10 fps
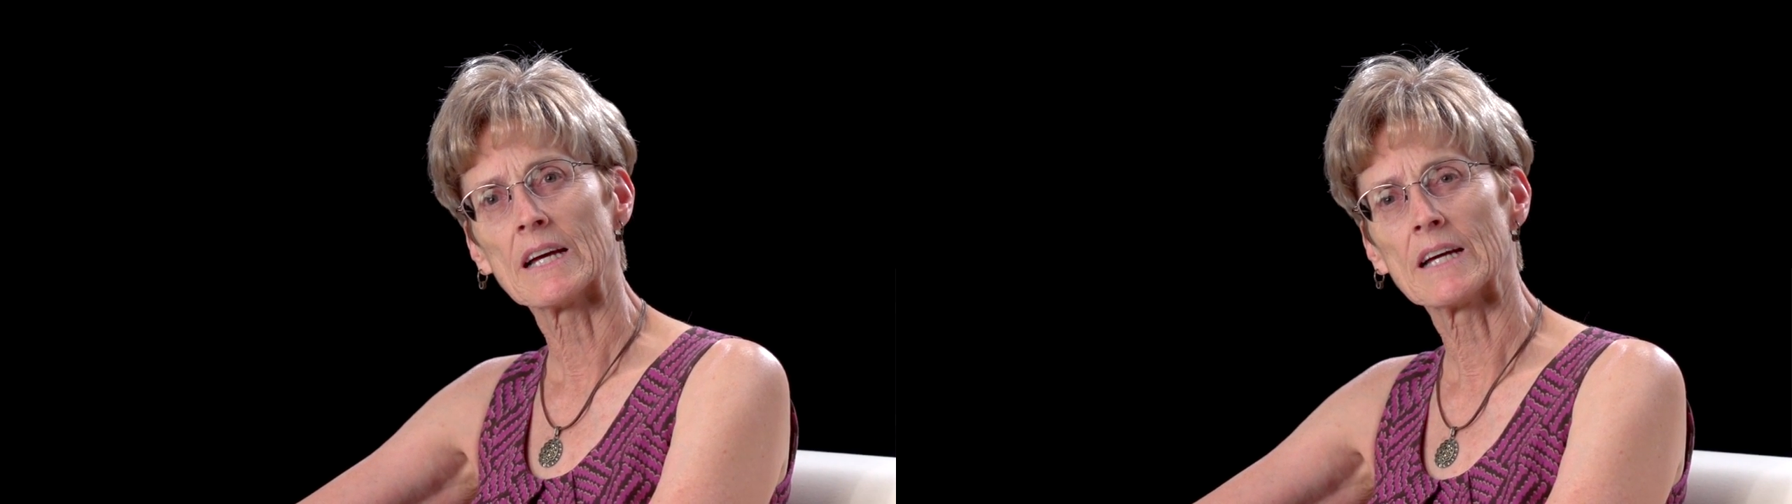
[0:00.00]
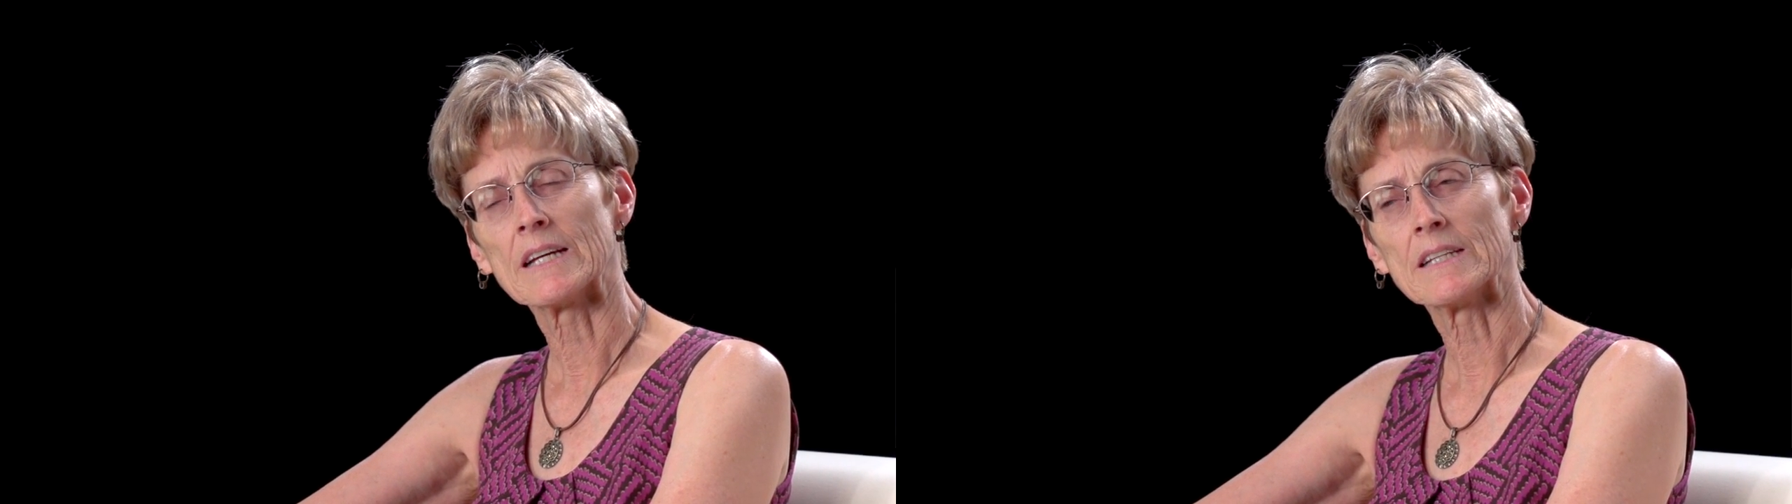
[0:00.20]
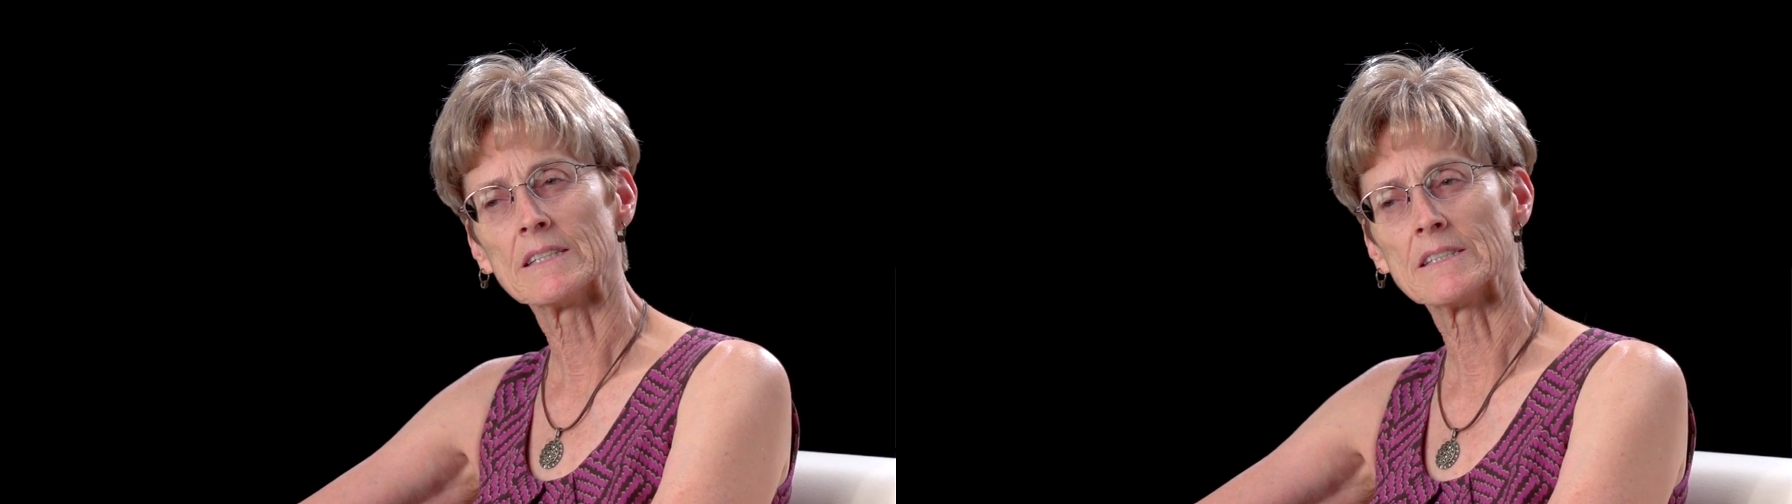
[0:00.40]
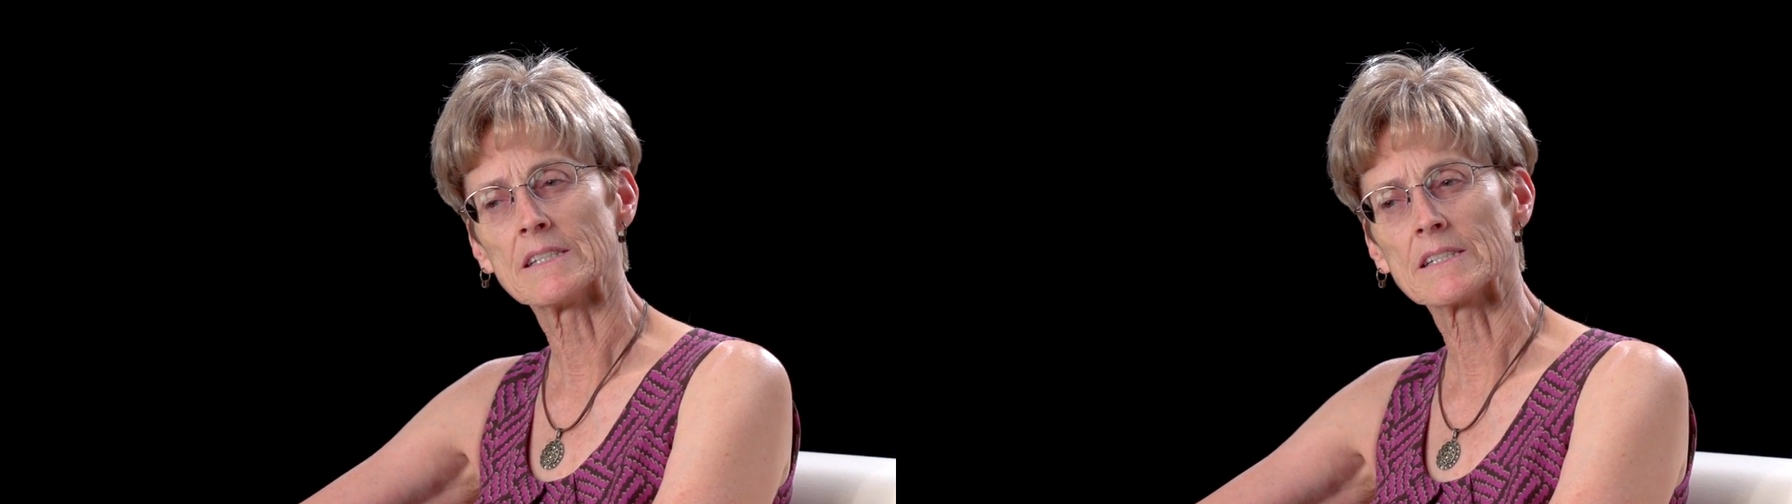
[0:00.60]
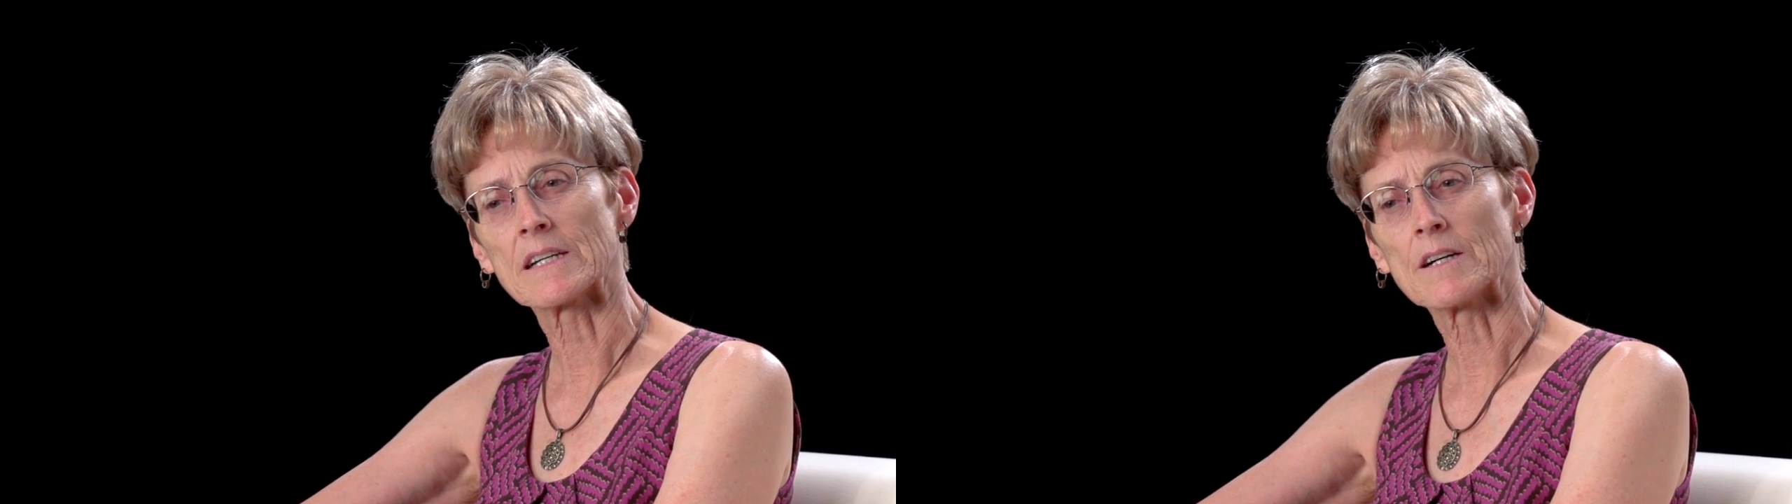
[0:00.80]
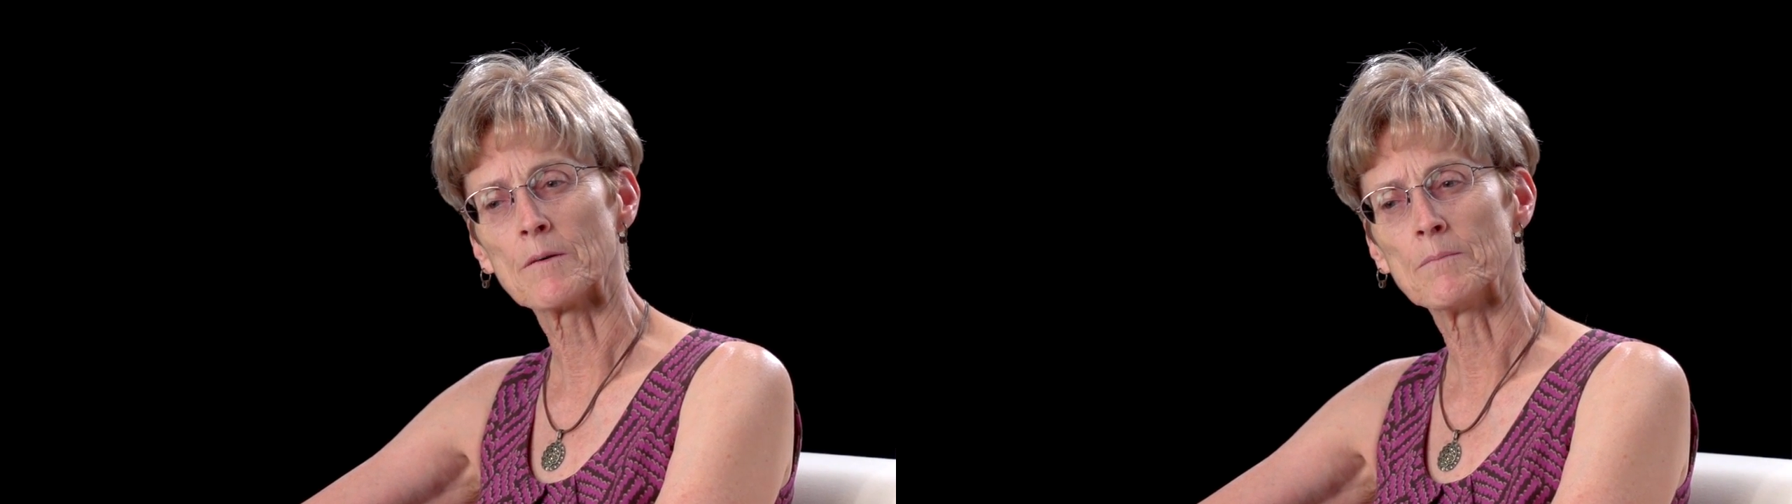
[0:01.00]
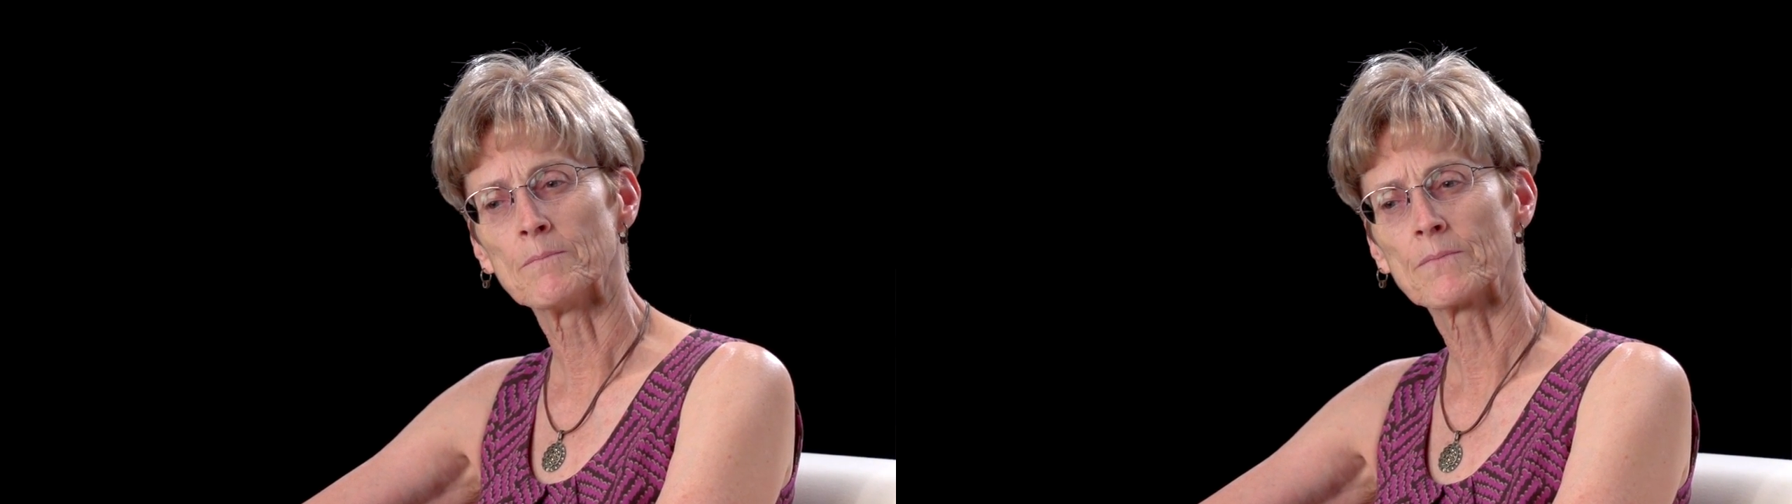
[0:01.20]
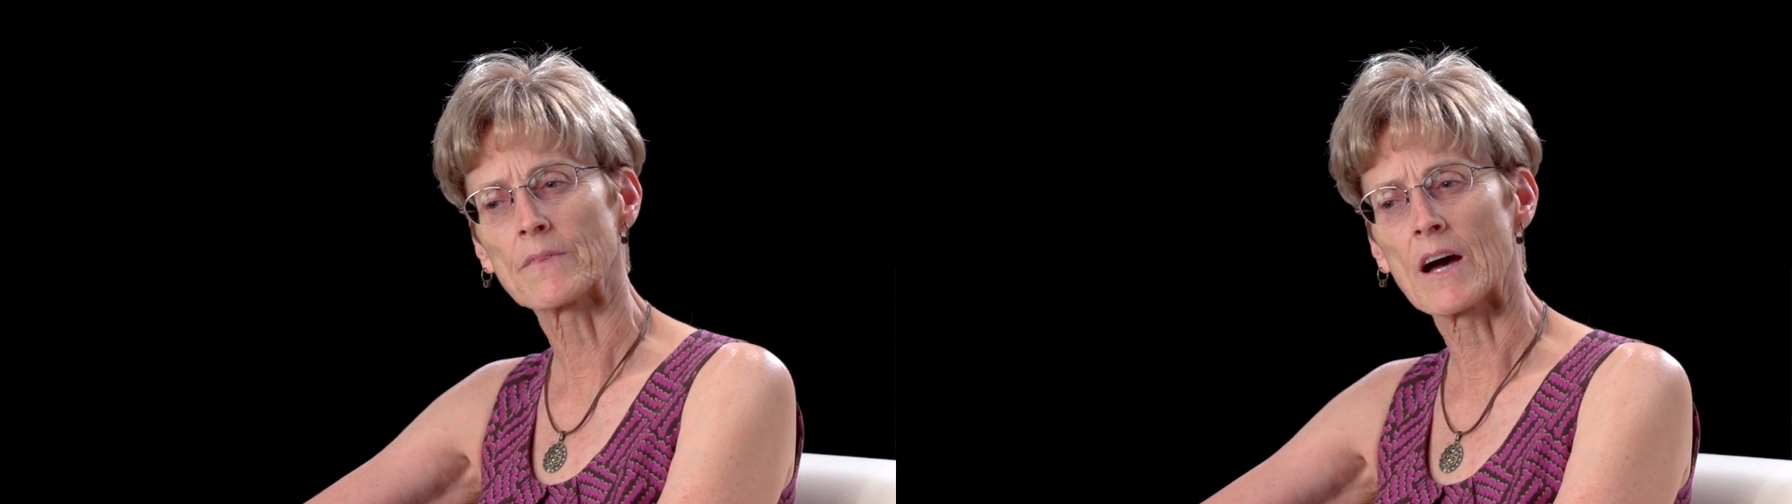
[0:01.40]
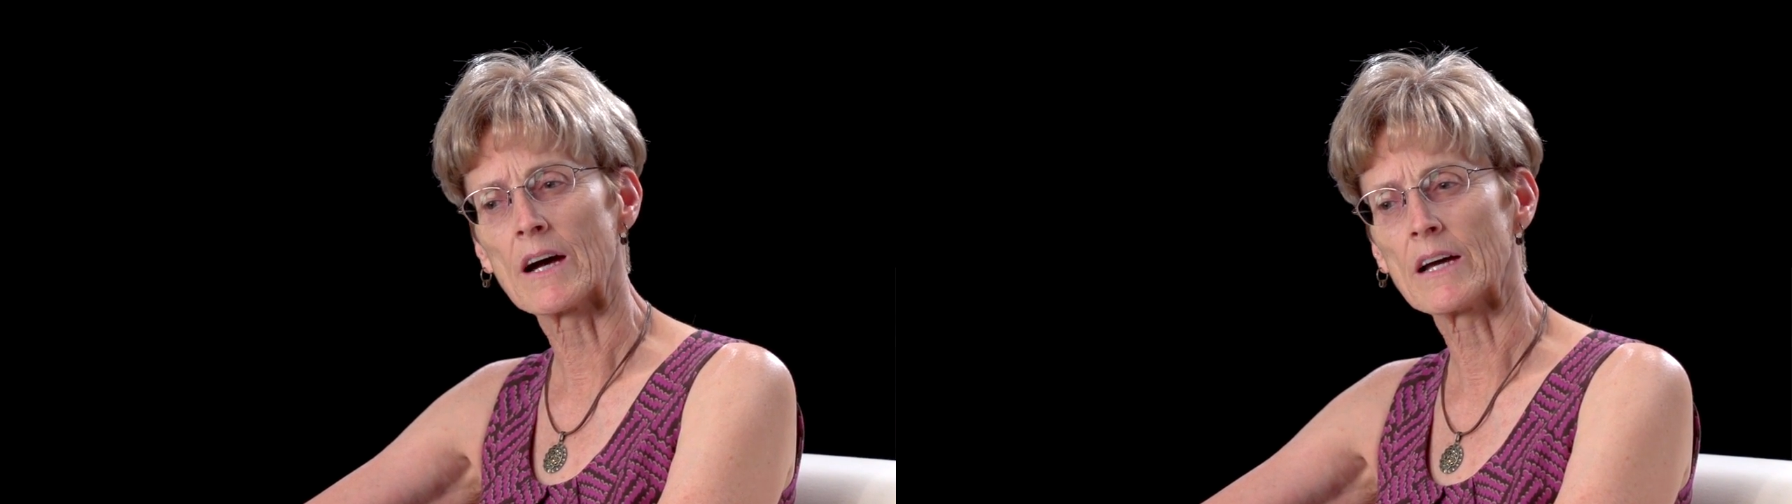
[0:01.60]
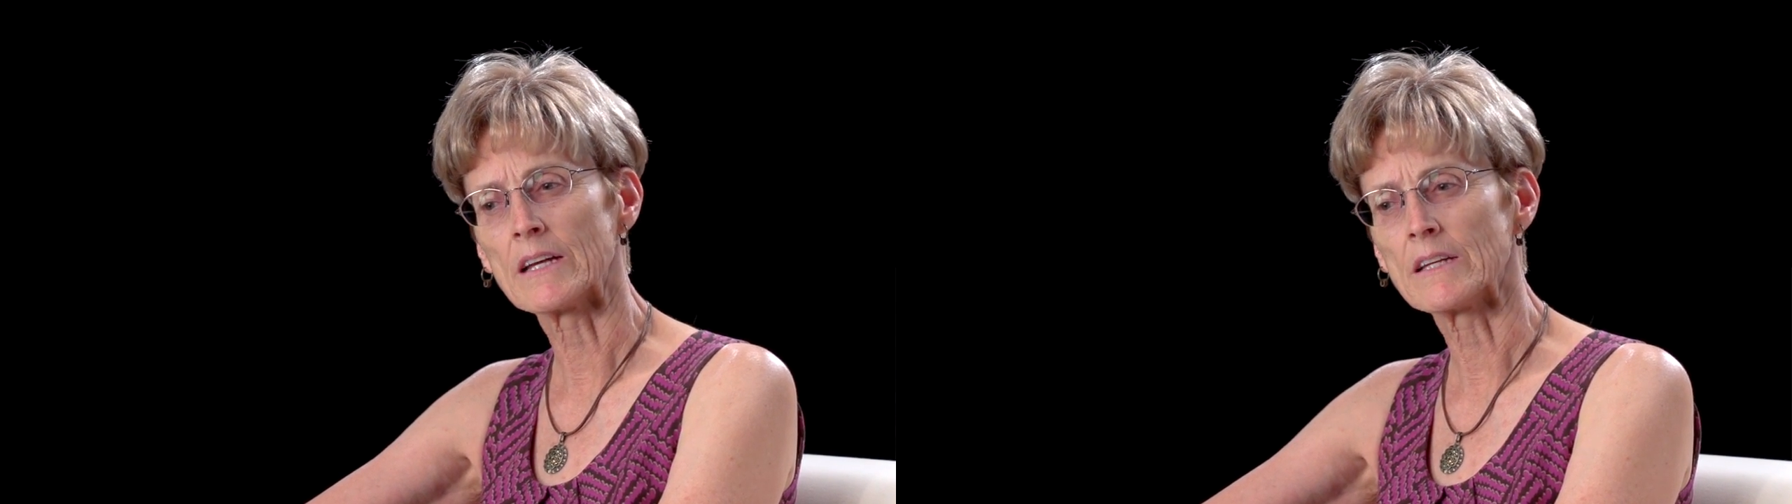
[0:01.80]
And
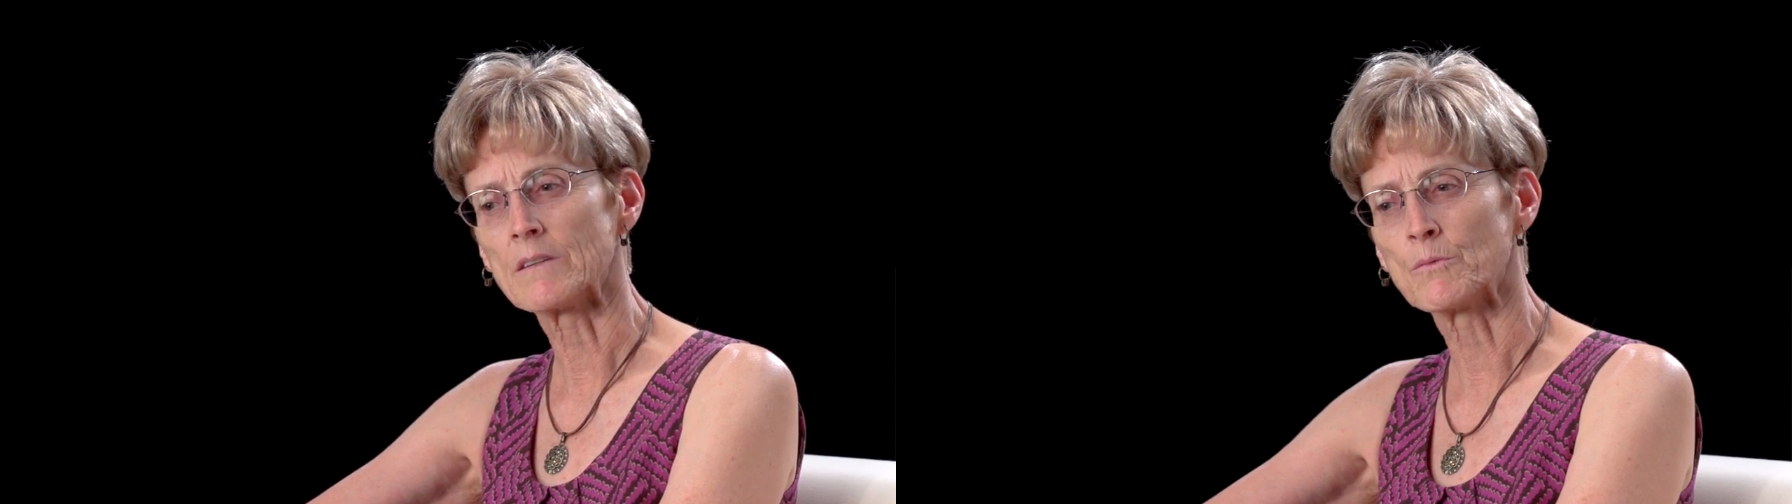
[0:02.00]
I